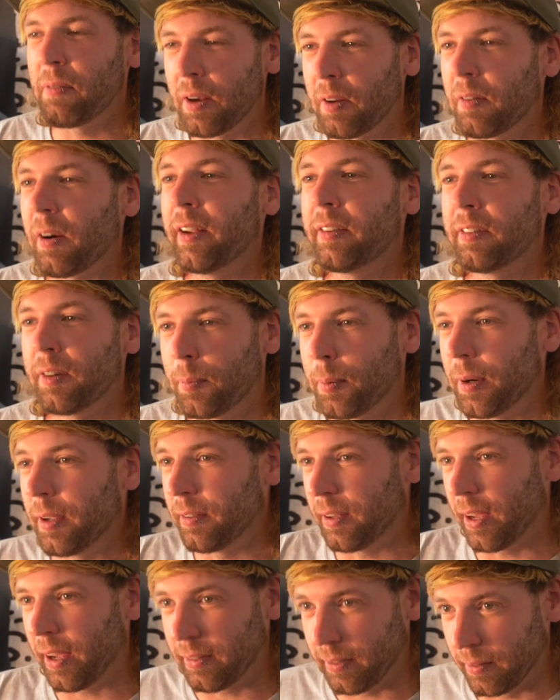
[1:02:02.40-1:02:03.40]
a greater
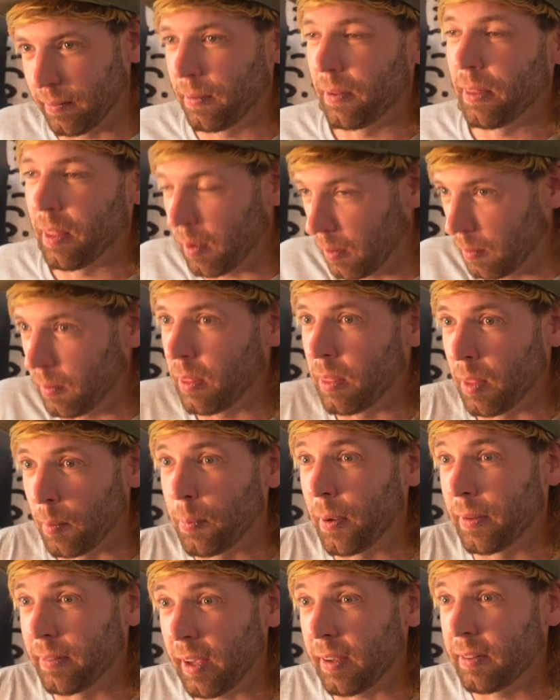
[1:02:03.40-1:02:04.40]
appreciation for the
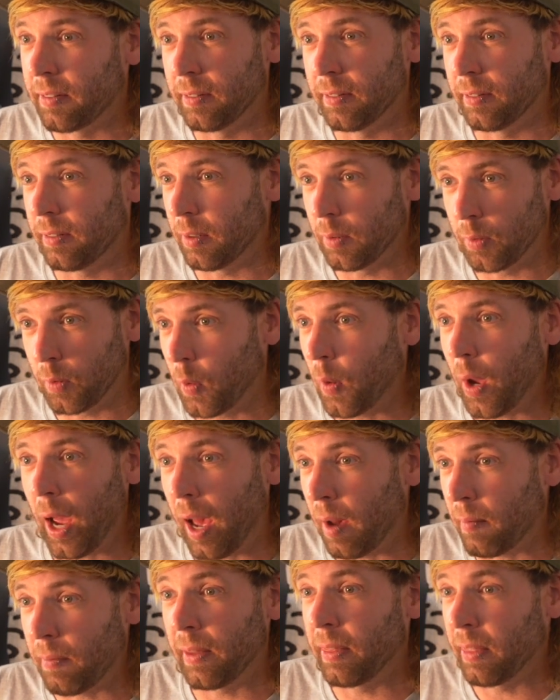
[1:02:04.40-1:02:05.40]
possessions you do
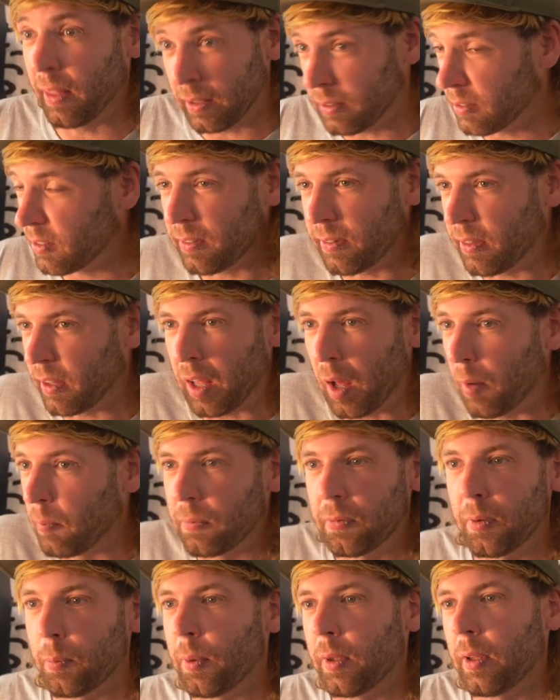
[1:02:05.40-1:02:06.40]
have and just the
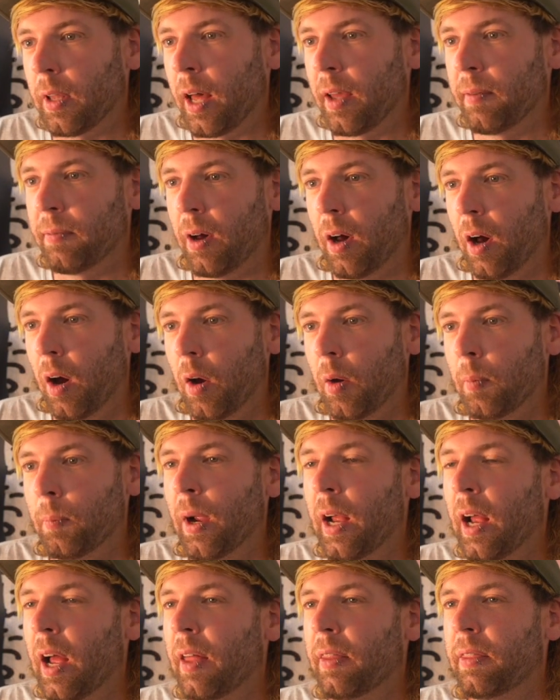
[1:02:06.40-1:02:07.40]
comfortable life at home.
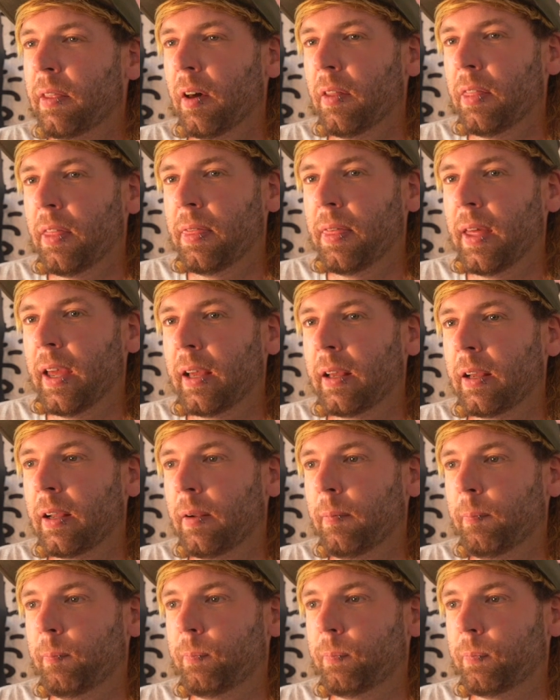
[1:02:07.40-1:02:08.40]
The other
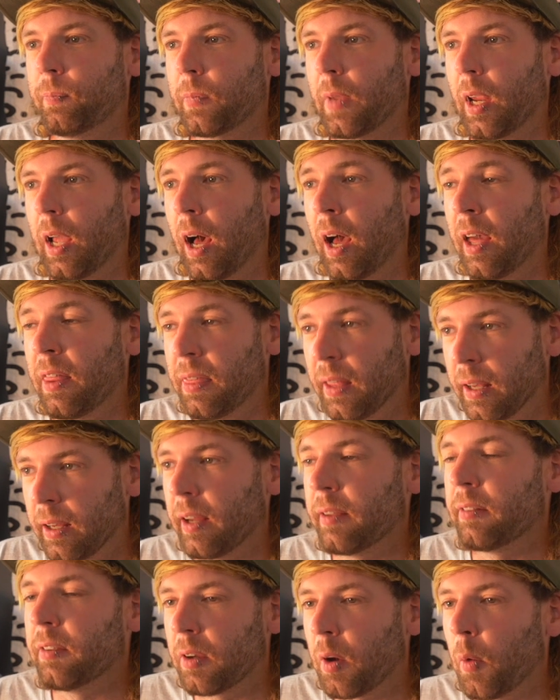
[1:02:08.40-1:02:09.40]
thing I think
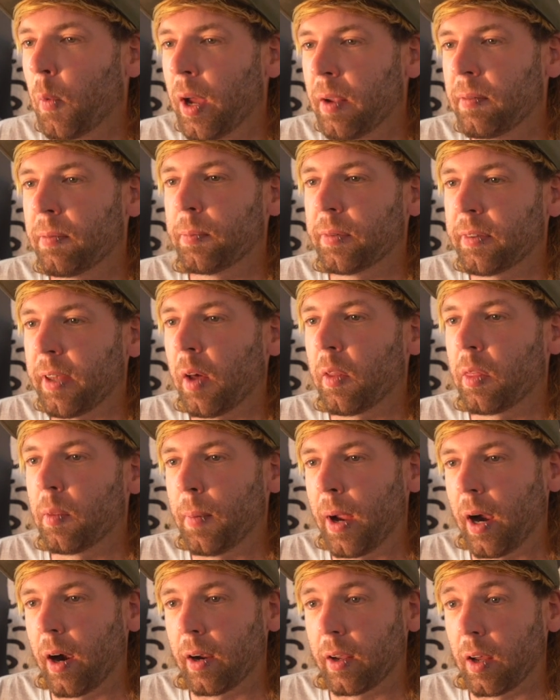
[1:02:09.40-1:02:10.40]
I took away from South
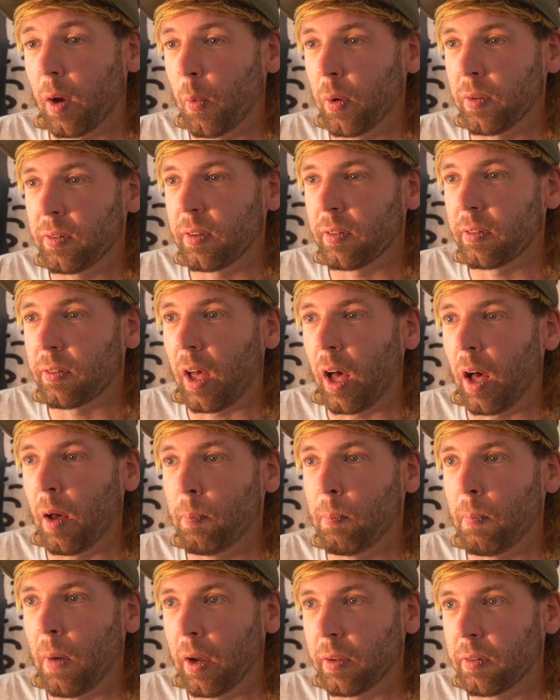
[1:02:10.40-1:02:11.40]
America was just a
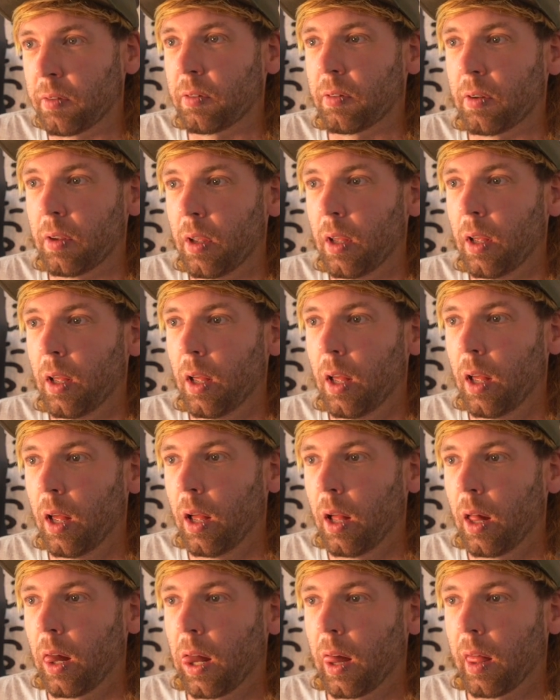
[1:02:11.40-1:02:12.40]
much
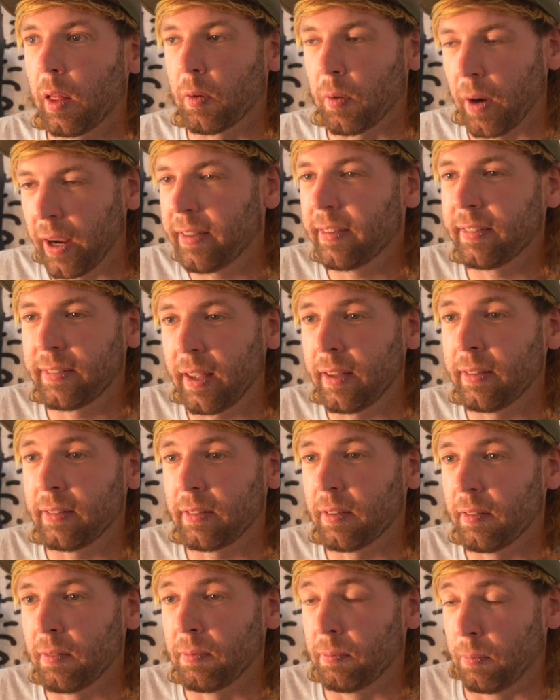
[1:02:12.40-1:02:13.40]
greater
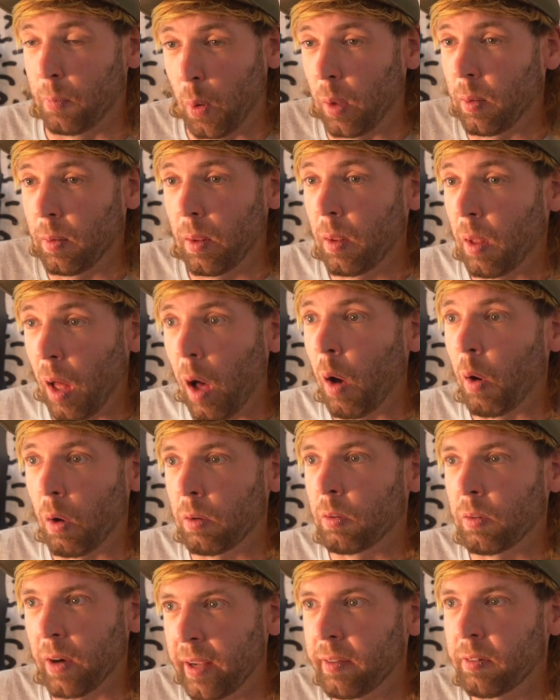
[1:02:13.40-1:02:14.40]
sense of,
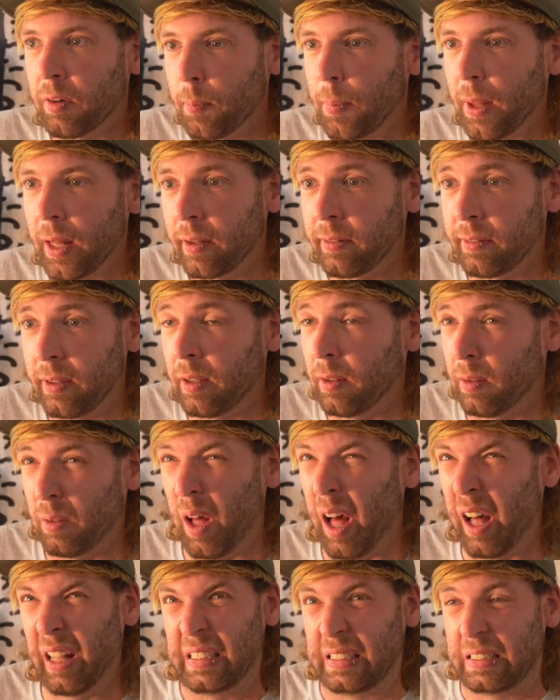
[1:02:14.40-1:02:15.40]
greater ability,
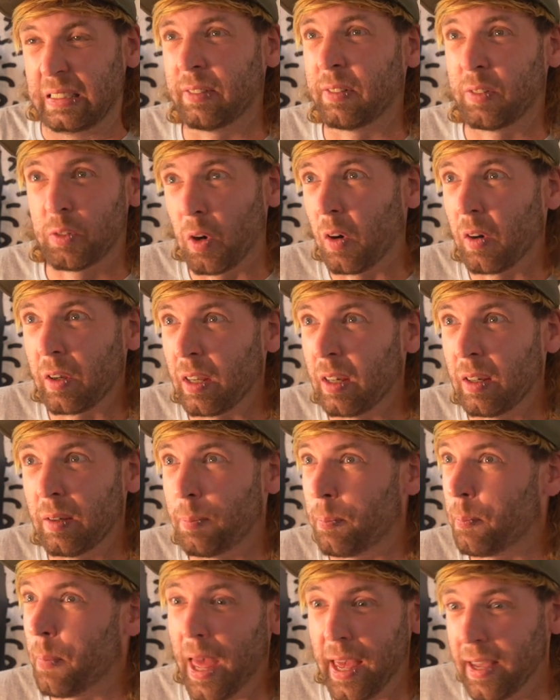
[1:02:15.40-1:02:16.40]
stronger
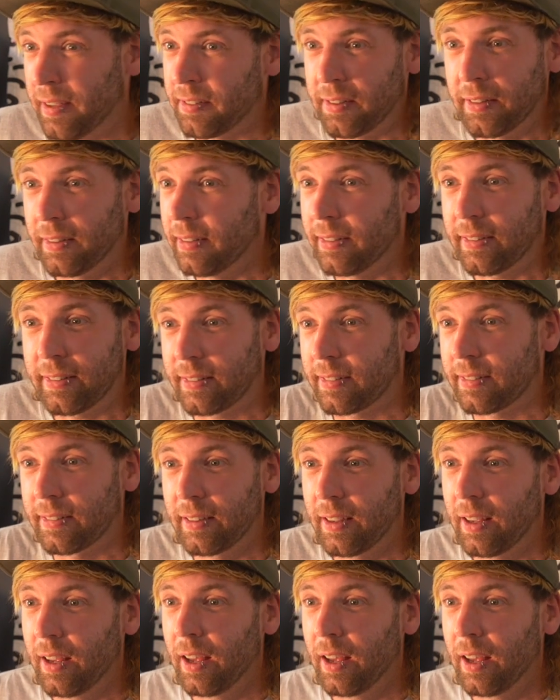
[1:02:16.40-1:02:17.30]
patience.